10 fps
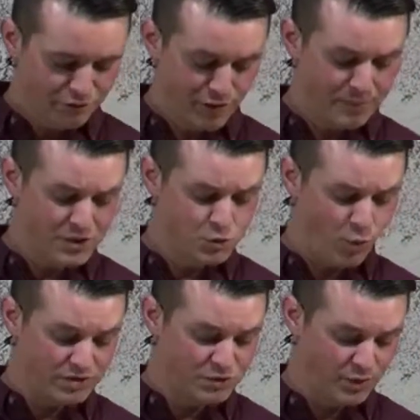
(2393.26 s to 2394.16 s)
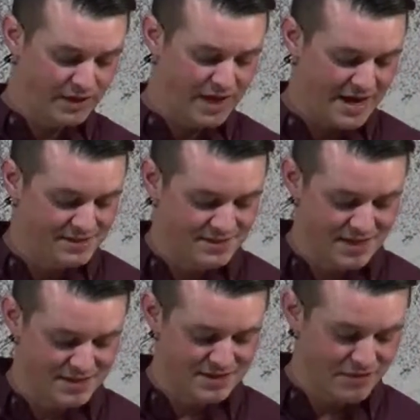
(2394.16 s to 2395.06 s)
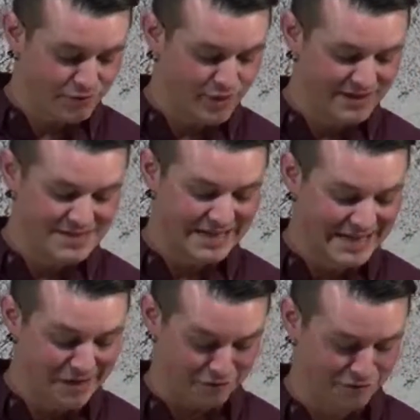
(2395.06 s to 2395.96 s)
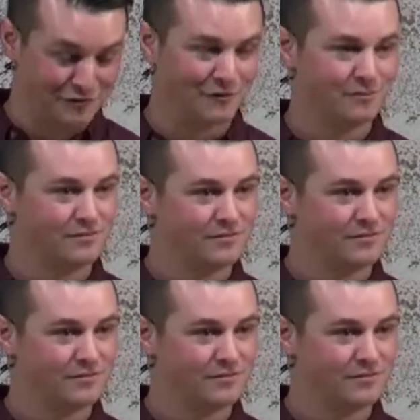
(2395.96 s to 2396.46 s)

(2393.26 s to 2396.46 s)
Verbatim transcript: Philippians one twenty-nine says suffering is a gift.